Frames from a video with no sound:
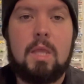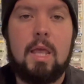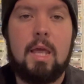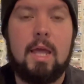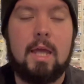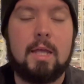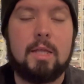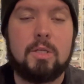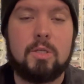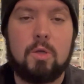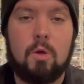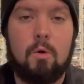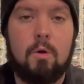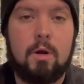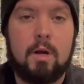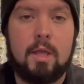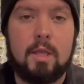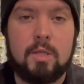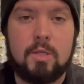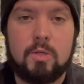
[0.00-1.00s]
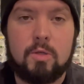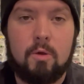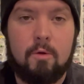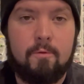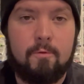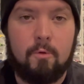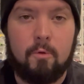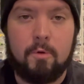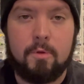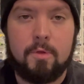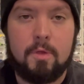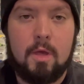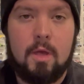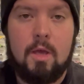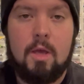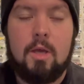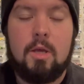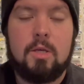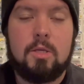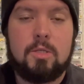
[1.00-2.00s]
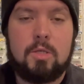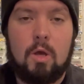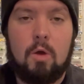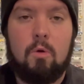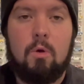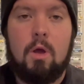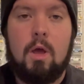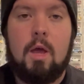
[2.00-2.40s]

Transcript: and so on and so forth. So